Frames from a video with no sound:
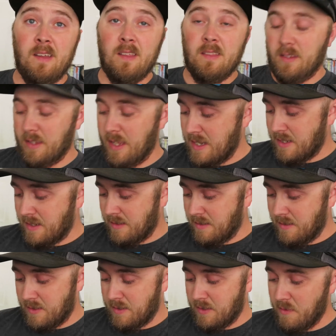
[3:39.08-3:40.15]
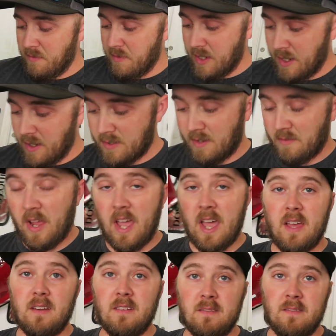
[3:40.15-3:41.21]
the last two videos I've
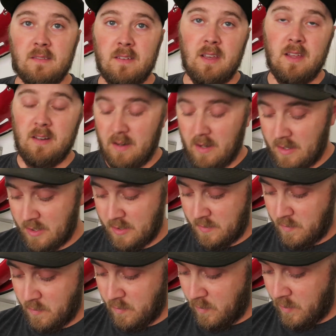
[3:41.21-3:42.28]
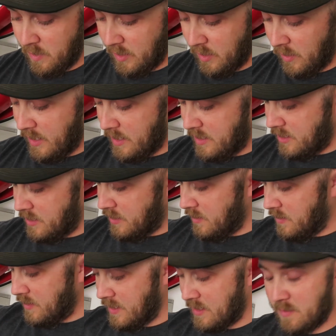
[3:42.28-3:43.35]
had, and I just wanted to go ahead and just
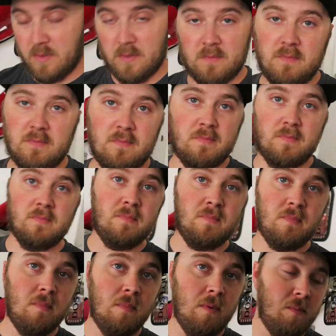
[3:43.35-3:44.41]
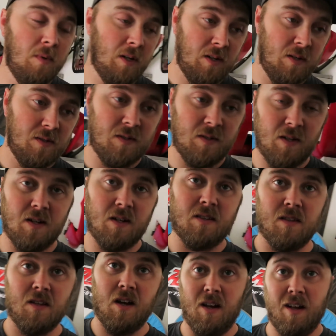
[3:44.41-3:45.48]
do this one because
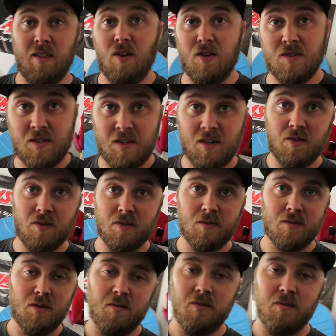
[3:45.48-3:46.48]
I lost the other two